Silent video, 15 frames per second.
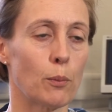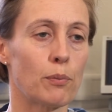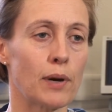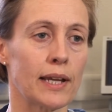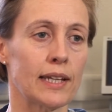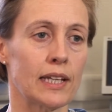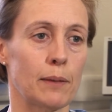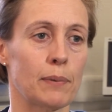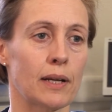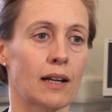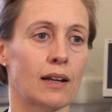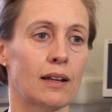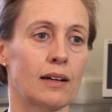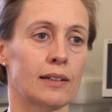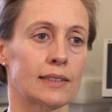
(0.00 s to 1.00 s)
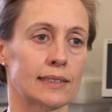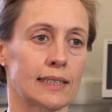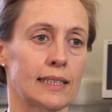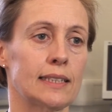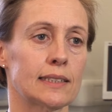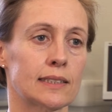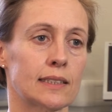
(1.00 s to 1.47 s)
or breaking up a class
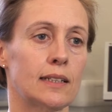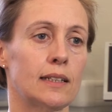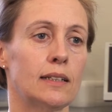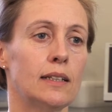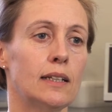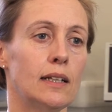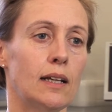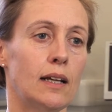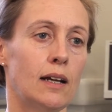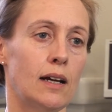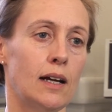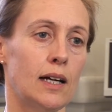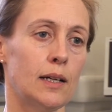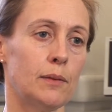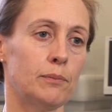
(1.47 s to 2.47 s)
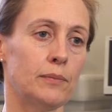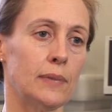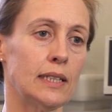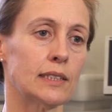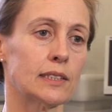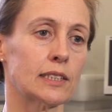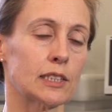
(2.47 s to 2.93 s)
into
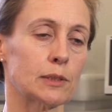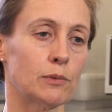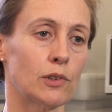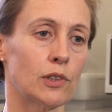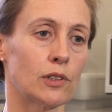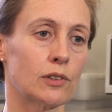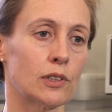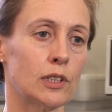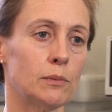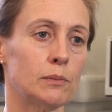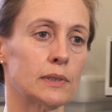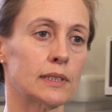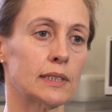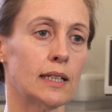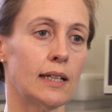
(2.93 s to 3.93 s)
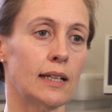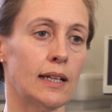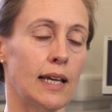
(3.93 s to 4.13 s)
smaller groups.